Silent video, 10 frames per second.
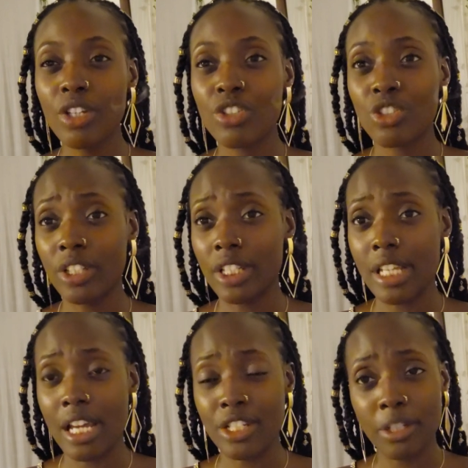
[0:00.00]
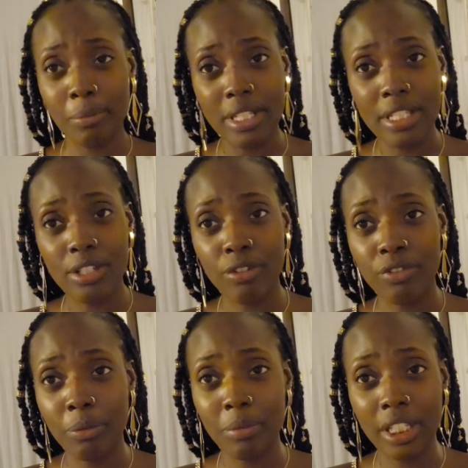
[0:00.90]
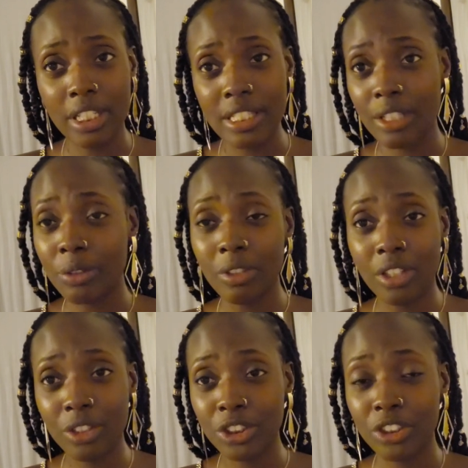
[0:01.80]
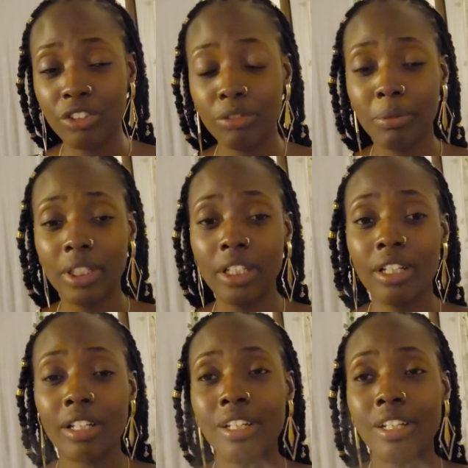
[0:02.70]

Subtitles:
start detaching myself from things that no longer serve me,